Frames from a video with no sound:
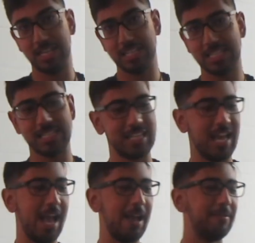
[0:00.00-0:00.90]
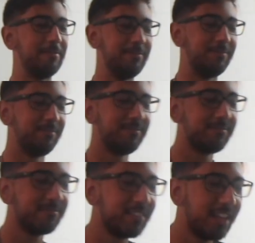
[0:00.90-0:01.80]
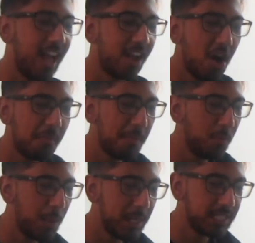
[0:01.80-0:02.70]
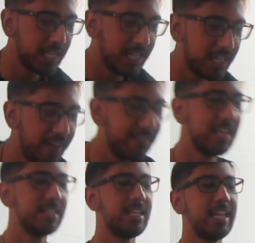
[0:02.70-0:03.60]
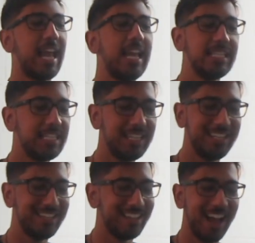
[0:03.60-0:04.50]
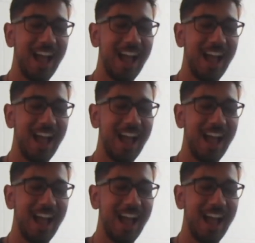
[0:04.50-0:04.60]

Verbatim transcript: Nice. Um, I can't remember what they said. I think it's like 80.